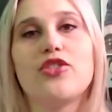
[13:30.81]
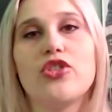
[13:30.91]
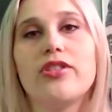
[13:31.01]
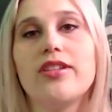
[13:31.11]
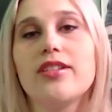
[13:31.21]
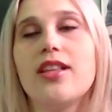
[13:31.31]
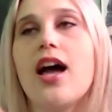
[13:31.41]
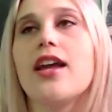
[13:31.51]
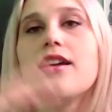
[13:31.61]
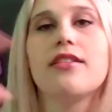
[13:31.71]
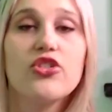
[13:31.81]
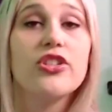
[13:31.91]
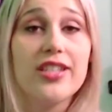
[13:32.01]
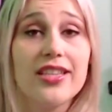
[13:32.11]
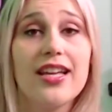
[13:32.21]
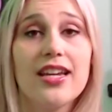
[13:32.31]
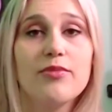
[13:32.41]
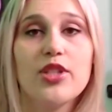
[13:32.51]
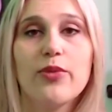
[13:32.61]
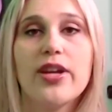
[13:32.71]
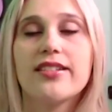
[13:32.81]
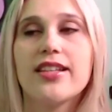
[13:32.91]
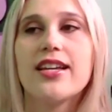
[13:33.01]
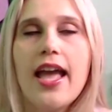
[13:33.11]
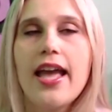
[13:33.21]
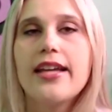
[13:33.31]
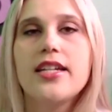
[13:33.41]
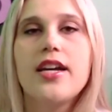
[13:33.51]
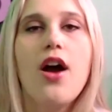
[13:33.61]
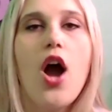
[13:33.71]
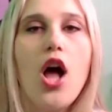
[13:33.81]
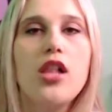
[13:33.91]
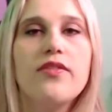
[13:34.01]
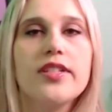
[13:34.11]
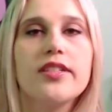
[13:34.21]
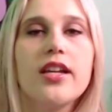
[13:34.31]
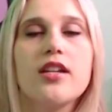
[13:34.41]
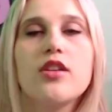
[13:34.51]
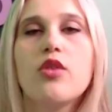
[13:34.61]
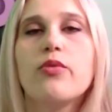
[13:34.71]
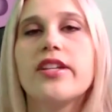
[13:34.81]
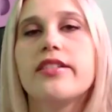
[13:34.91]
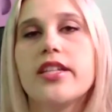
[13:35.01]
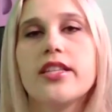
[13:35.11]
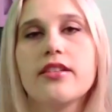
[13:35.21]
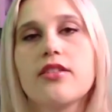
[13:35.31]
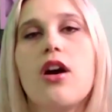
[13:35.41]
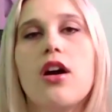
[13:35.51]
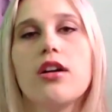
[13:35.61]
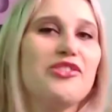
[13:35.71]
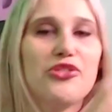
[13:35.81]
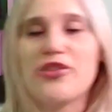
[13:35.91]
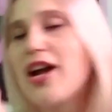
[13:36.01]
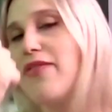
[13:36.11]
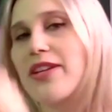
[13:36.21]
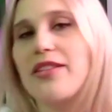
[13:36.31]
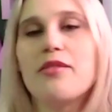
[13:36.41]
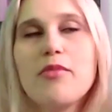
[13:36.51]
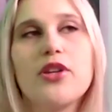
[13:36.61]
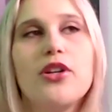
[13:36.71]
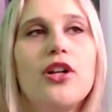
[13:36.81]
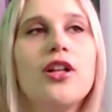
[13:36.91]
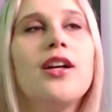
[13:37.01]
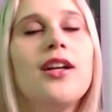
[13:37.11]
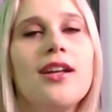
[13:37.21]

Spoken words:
She sees Eliath, she's in that empty wasteland, and all of a sudden we see this car driving in the middle.